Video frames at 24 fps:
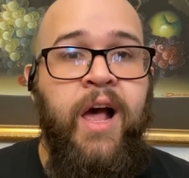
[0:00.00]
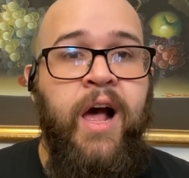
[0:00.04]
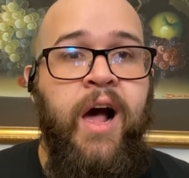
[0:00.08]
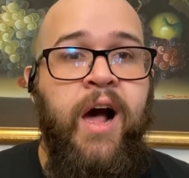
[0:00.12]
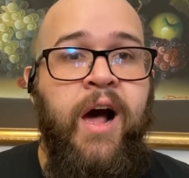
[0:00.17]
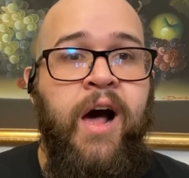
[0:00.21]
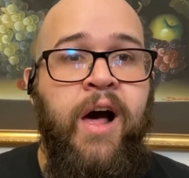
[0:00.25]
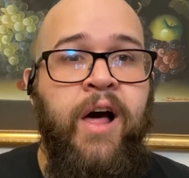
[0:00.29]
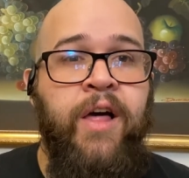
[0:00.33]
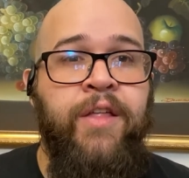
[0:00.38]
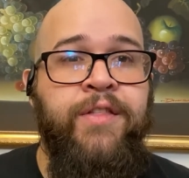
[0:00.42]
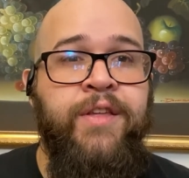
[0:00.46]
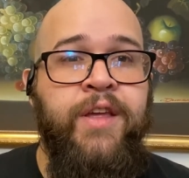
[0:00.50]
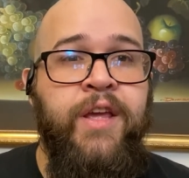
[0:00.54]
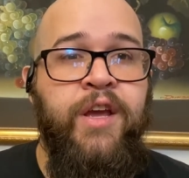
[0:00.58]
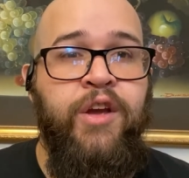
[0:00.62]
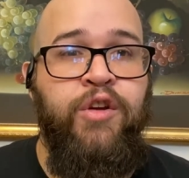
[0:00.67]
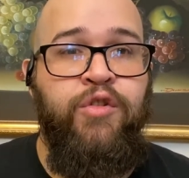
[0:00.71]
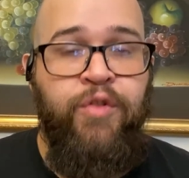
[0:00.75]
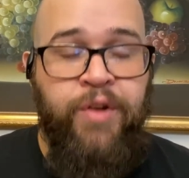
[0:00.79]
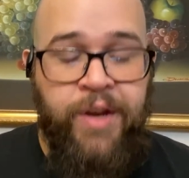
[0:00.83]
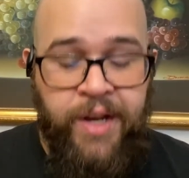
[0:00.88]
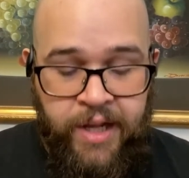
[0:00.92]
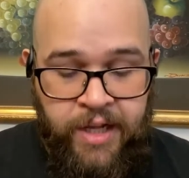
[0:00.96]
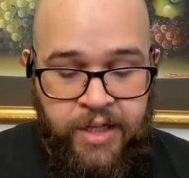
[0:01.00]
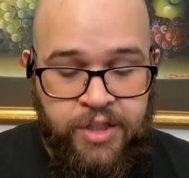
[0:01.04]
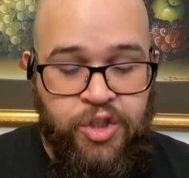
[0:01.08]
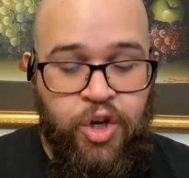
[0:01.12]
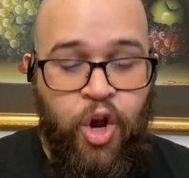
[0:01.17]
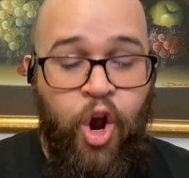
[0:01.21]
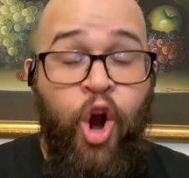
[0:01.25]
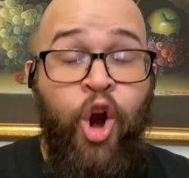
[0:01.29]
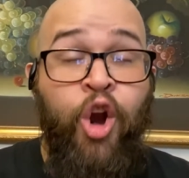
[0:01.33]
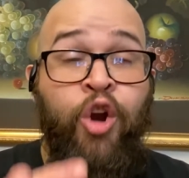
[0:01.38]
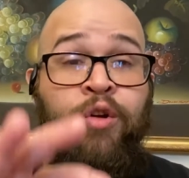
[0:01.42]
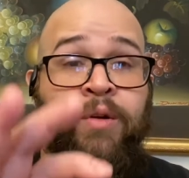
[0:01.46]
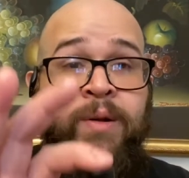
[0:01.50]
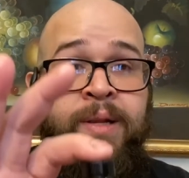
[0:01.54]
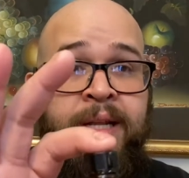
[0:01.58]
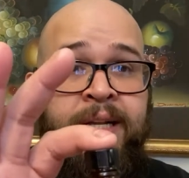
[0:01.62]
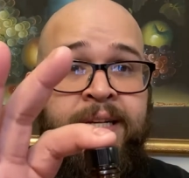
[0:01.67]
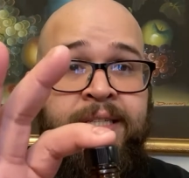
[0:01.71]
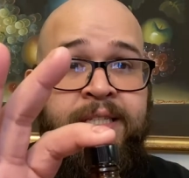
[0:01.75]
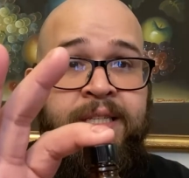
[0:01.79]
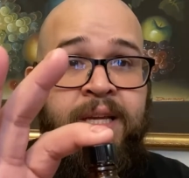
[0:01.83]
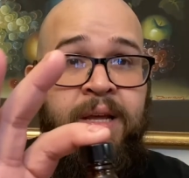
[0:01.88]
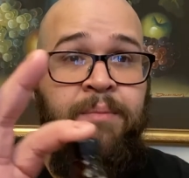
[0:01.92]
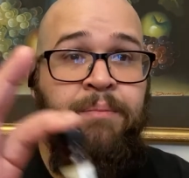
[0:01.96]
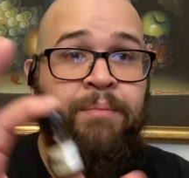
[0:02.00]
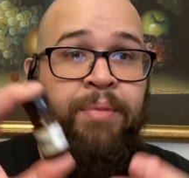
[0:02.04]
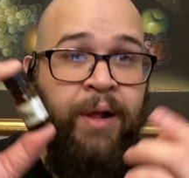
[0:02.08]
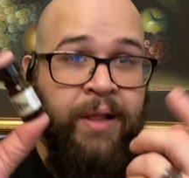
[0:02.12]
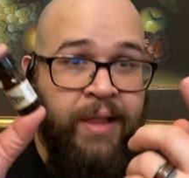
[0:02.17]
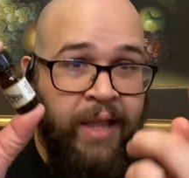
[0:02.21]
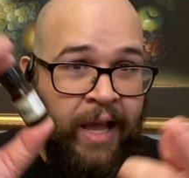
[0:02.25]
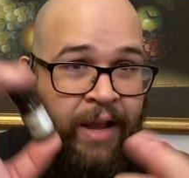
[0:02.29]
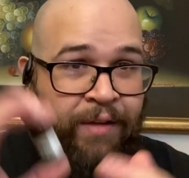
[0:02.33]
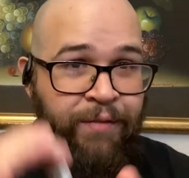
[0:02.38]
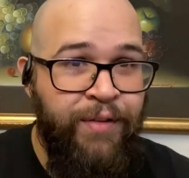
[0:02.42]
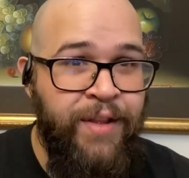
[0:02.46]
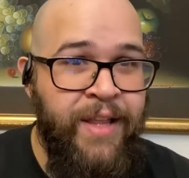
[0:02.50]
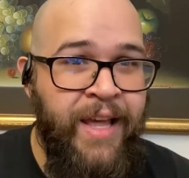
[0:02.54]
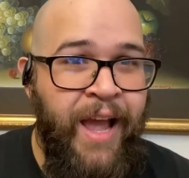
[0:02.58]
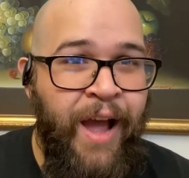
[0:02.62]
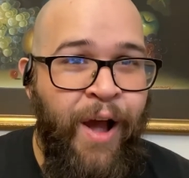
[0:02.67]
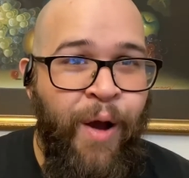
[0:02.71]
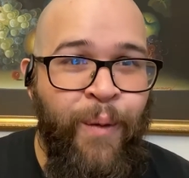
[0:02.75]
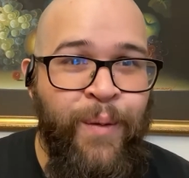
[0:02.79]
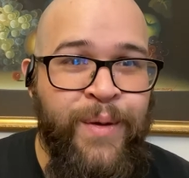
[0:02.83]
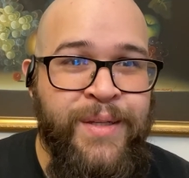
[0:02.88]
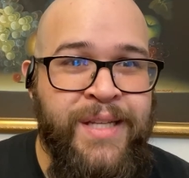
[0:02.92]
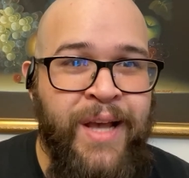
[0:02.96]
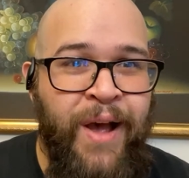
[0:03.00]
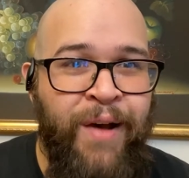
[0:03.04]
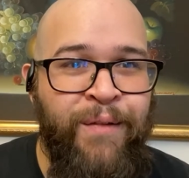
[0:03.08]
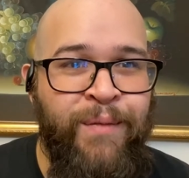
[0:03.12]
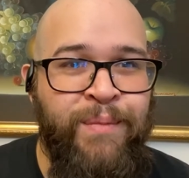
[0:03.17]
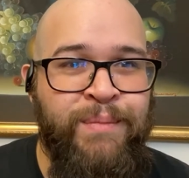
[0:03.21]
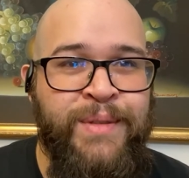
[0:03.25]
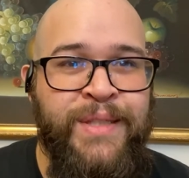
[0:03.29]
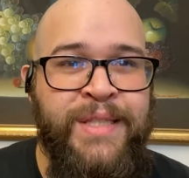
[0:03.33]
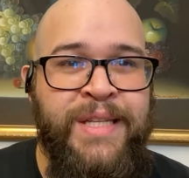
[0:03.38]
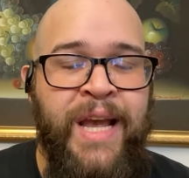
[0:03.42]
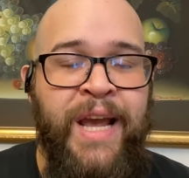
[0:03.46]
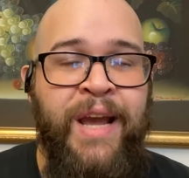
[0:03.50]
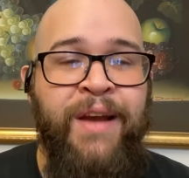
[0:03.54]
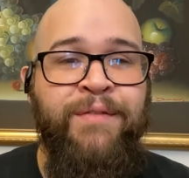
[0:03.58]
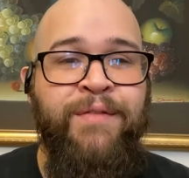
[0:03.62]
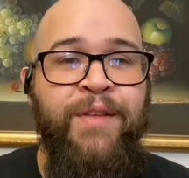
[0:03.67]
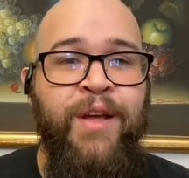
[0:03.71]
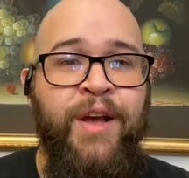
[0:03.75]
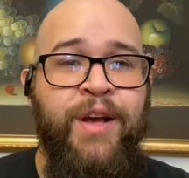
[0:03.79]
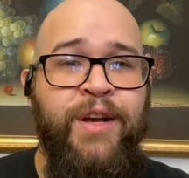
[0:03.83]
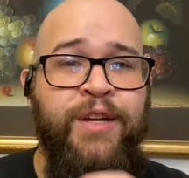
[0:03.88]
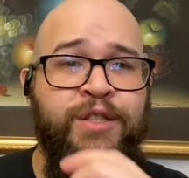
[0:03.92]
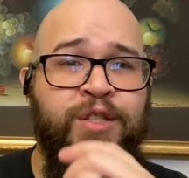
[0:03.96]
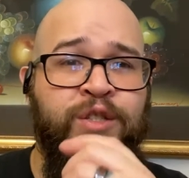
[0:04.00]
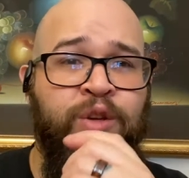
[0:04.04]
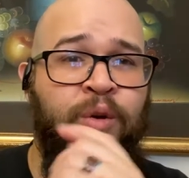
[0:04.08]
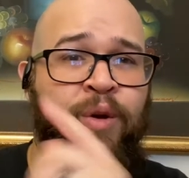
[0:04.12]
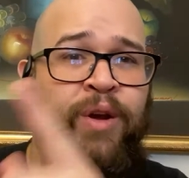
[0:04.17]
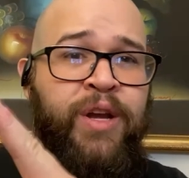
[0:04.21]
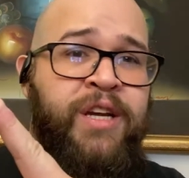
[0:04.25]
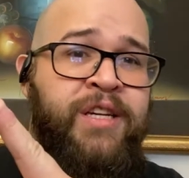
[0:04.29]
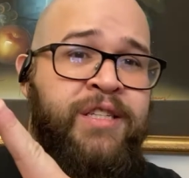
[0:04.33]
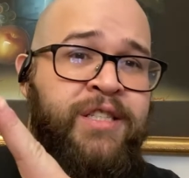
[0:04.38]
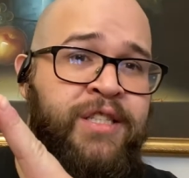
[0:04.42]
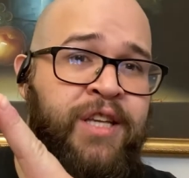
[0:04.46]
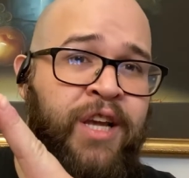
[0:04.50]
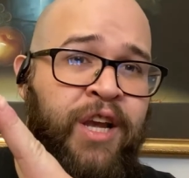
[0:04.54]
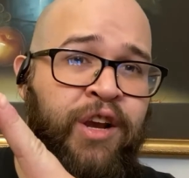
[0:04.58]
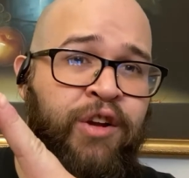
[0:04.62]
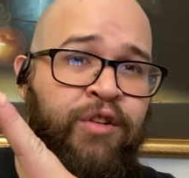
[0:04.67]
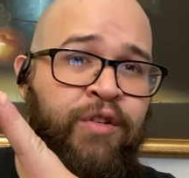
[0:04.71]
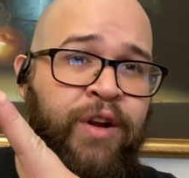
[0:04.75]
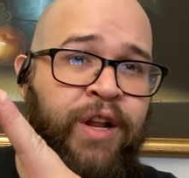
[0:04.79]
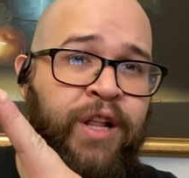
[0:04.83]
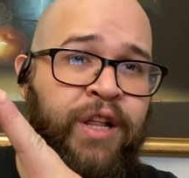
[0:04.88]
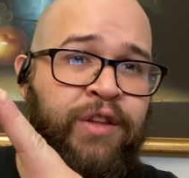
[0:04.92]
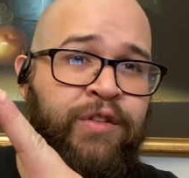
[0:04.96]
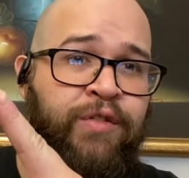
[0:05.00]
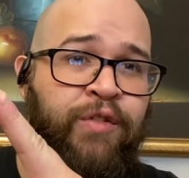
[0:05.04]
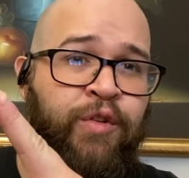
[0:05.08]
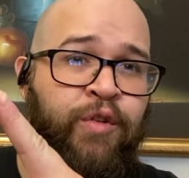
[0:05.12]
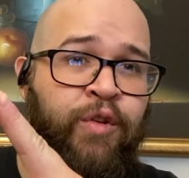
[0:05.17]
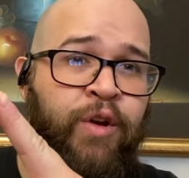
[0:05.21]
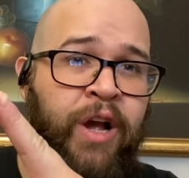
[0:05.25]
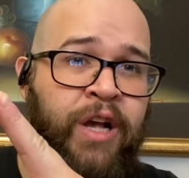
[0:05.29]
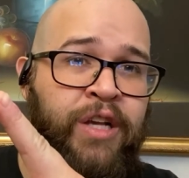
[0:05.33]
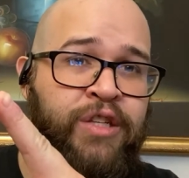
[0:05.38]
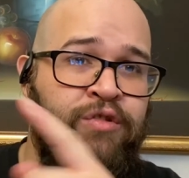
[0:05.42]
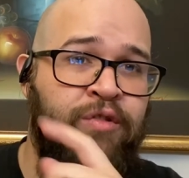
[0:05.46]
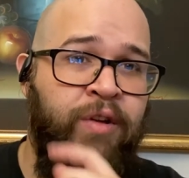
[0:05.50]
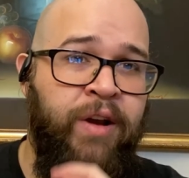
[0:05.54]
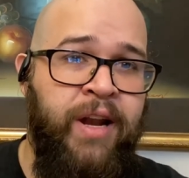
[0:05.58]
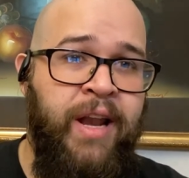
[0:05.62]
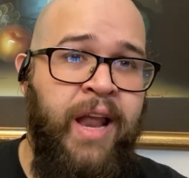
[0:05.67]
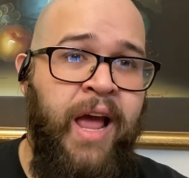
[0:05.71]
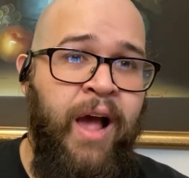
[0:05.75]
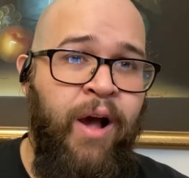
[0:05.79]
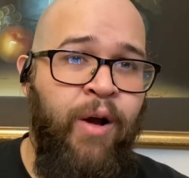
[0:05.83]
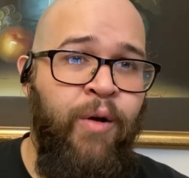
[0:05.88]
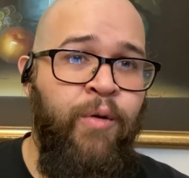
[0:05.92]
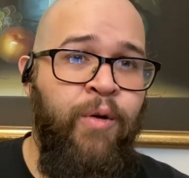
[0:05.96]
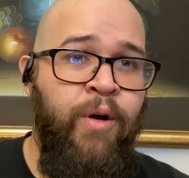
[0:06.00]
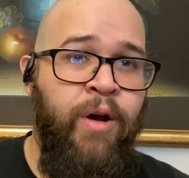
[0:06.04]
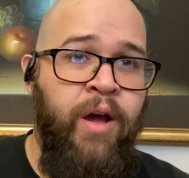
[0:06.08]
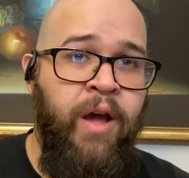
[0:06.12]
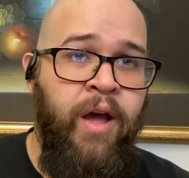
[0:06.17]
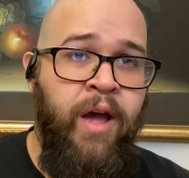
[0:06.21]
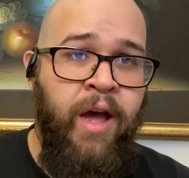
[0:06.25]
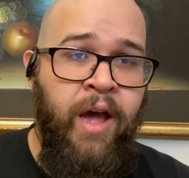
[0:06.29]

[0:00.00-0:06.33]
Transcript: The ingredients aren't listed, but thankfully I always have them saved. So here's the ingredients for you guys right now.